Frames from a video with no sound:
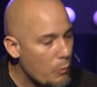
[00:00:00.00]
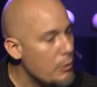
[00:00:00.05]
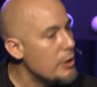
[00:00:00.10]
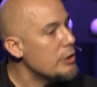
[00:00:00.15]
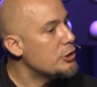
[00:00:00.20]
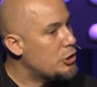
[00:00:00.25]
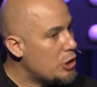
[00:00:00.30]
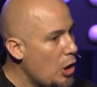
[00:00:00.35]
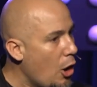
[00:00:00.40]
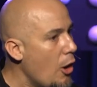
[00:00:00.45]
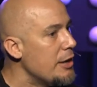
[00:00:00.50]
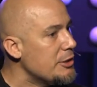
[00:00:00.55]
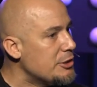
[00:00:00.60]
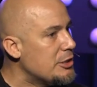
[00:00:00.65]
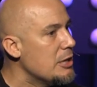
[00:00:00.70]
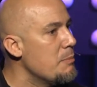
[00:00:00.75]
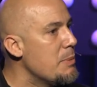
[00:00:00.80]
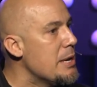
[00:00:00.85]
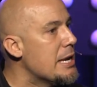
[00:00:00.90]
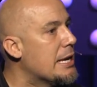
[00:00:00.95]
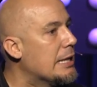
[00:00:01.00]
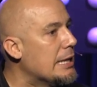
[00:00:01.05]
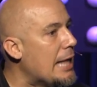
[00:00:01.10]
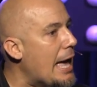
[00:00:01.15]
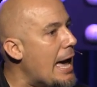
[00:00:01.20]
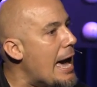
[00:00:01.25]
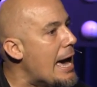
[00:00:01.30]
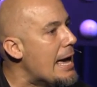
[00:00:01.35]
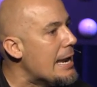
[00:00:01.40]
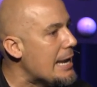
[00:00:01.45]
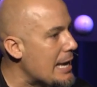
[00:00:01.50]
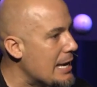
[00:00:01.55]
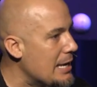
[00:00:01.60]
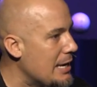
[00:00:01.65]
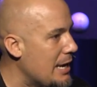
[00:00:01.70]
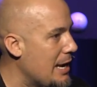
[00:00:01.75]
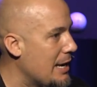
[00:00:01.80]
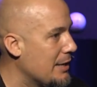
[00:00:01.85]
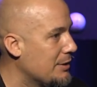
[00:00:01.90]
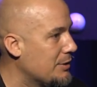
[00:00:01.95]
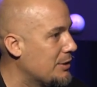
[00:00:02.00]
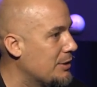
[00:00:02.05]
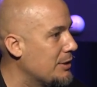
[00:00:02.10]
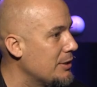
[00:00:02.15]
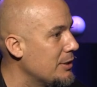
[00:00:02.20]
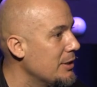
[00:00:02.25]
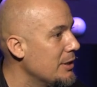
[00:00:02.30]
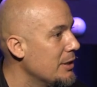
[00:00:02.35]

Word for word: Rejoice and be glad in it.